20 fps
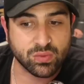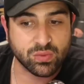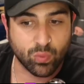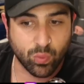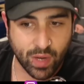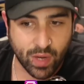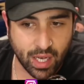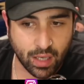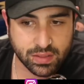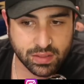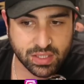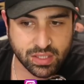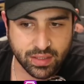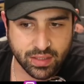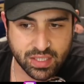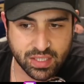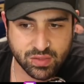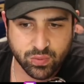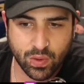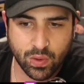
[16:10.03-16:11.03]
as well so
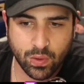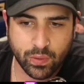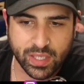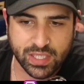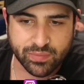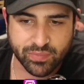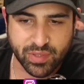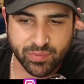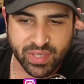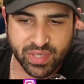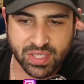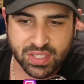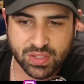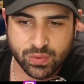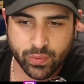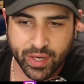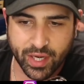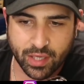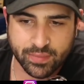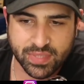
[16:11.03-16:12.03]
this will always be
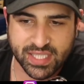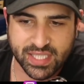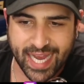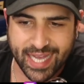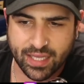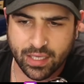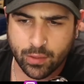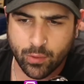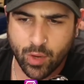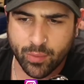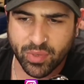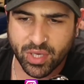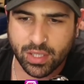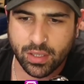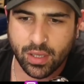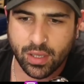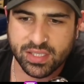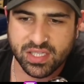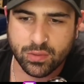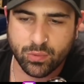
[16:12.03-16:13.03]
bittersweet I'm sad that I won't be
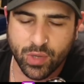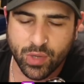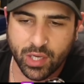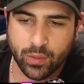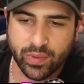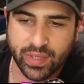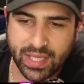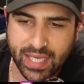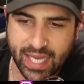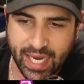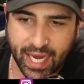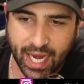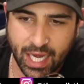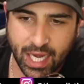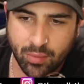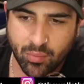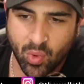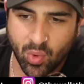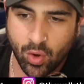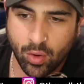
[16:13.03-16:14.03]
closely working with Nick
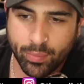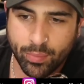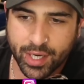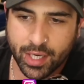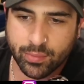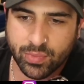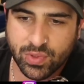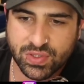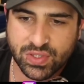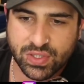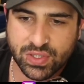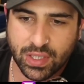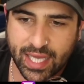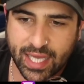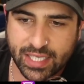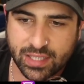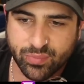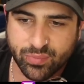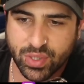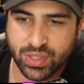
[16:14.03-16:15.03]
anymore but I'm also
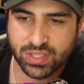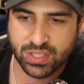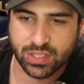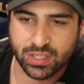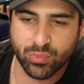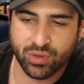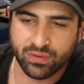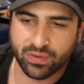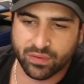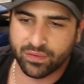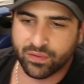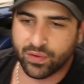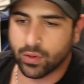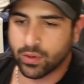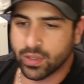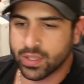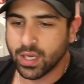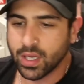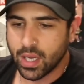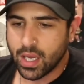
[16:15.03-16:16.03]
glad he's personally moving
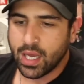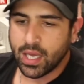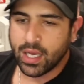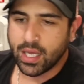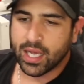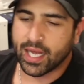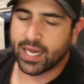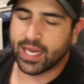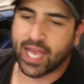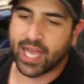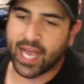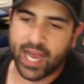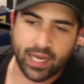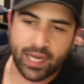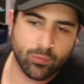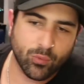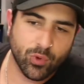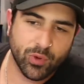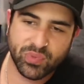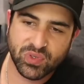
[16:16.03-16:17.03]
forward and
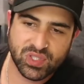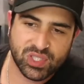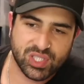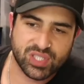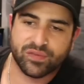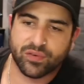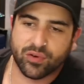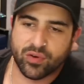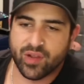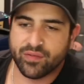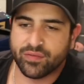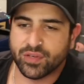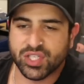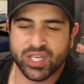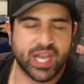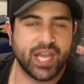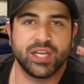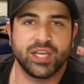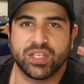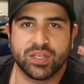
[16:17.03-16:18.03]
again, Ripple's just forever
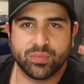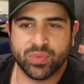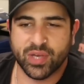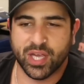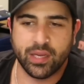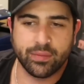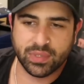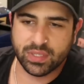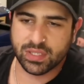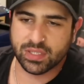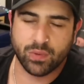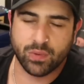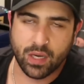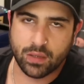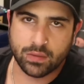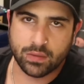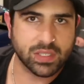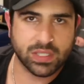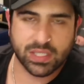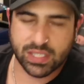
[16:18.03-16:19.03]
changing people as
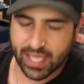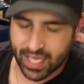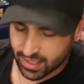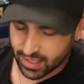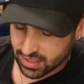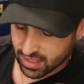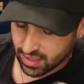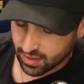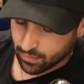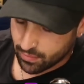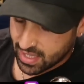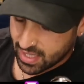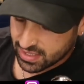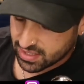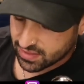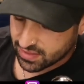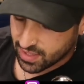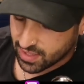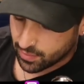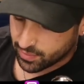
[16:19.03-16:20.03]
well. Just saying, because they're a
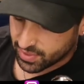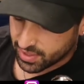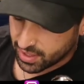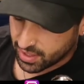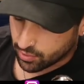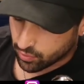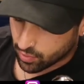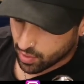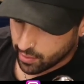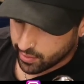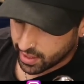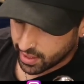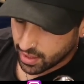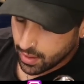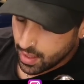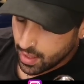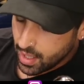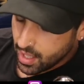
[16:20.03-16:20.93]
massive company growing.